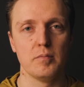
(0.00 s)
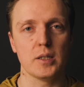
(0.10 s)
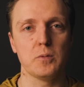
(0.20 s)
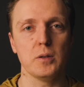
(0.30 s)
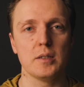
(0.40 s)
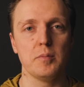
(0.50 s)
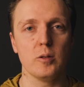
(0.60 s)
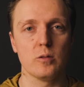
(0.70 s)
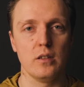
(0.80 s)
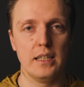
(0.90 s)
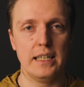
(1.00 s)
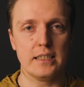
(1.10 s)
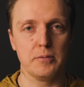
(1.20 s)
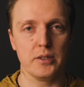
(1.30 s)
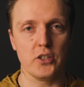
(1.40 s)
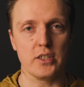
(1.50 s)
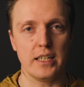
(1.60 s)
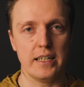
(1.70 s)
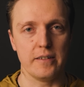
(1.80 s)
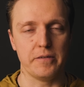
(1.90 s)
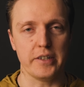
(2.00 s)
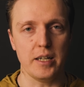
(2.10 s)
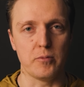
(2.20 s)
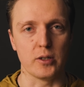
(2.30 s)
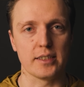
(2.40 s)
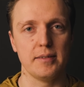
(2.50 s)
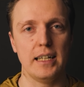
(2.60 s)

But what about languages and frameworks?